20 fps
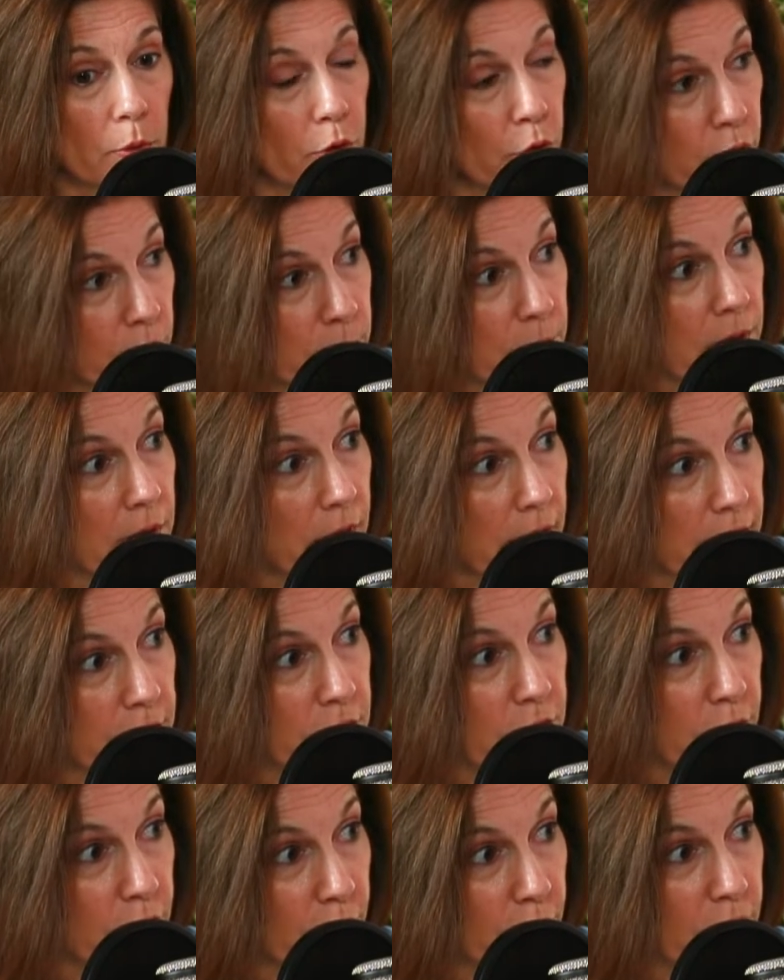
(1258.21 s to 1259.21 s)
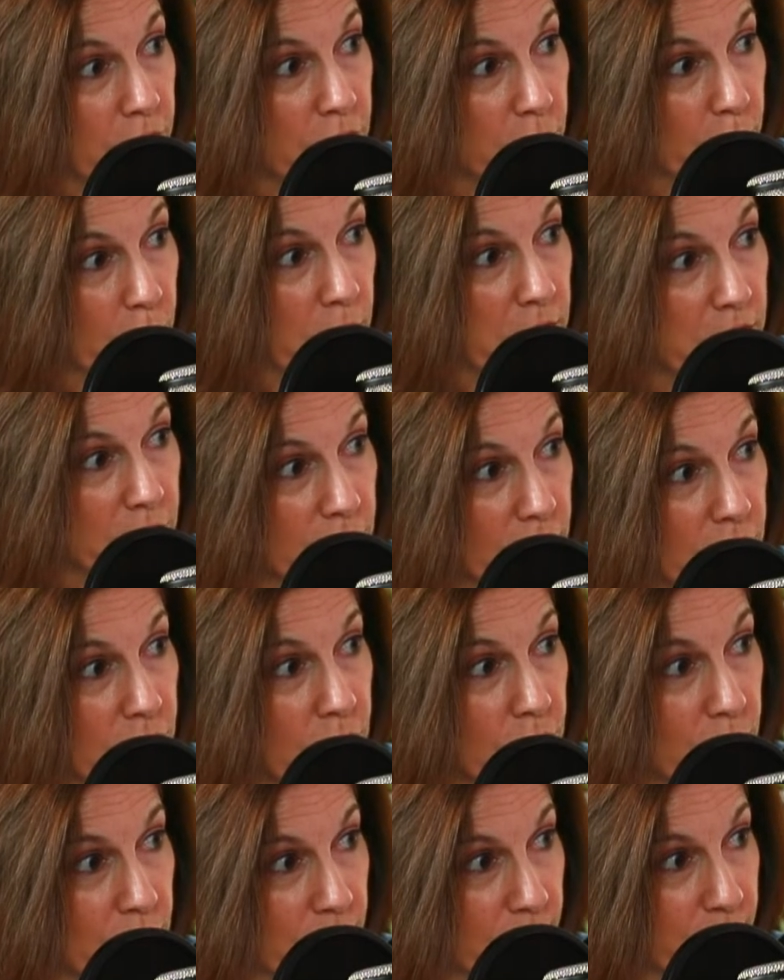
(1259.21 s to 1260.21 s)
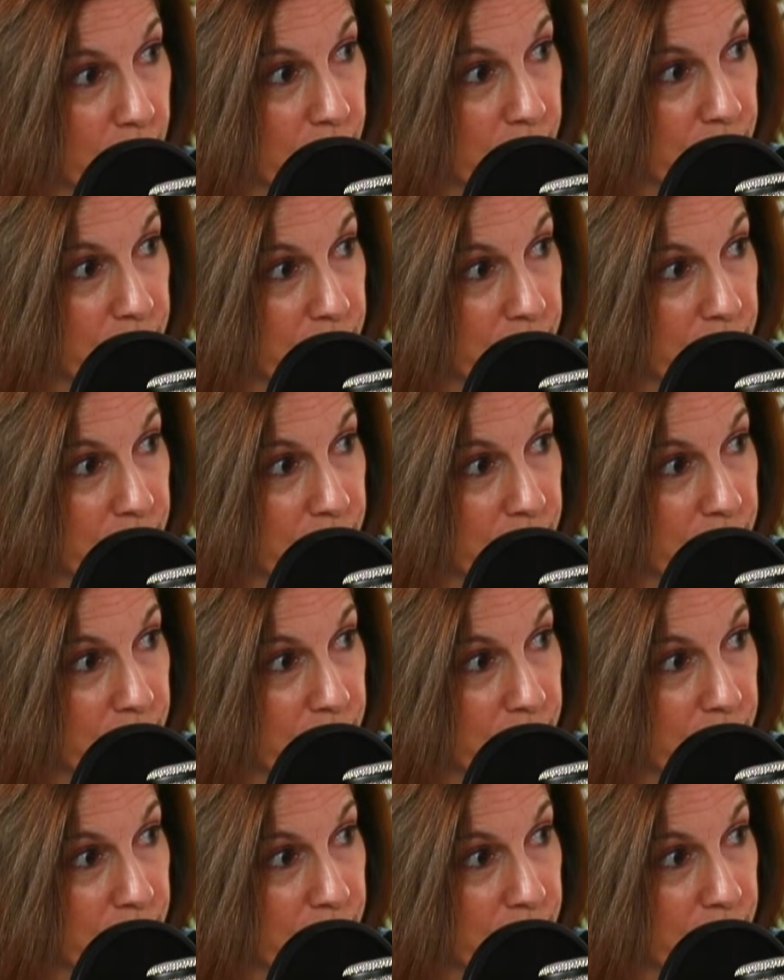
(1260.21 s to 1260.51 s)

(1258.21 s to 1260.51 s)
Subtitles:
criminalizing her if she wanted to do so.